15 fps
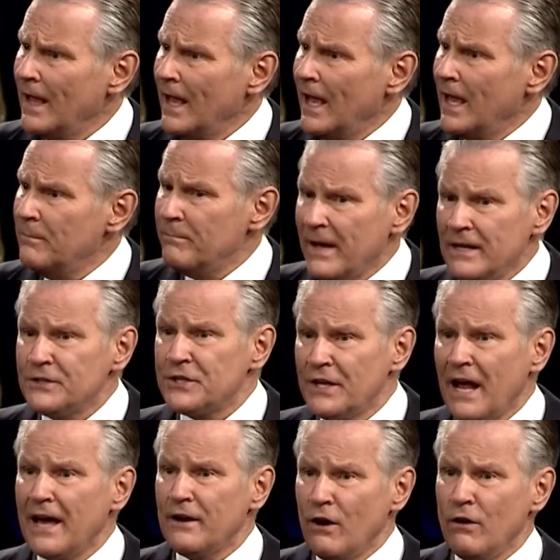And Benson,
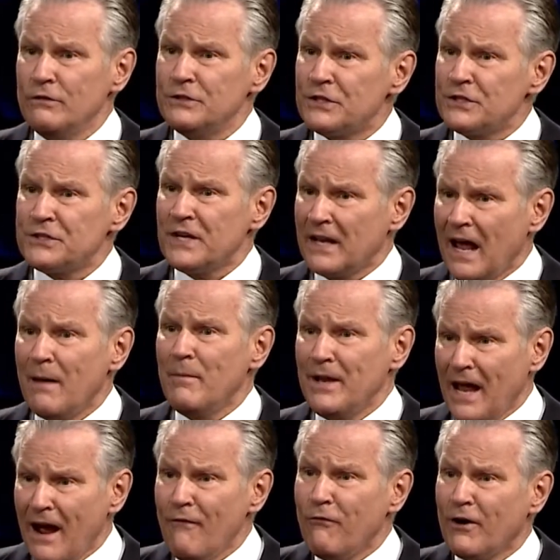Idahosa said, I'm an
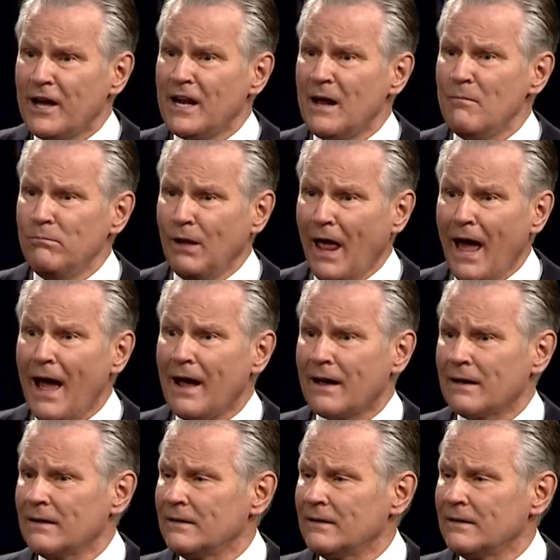African, I'm black.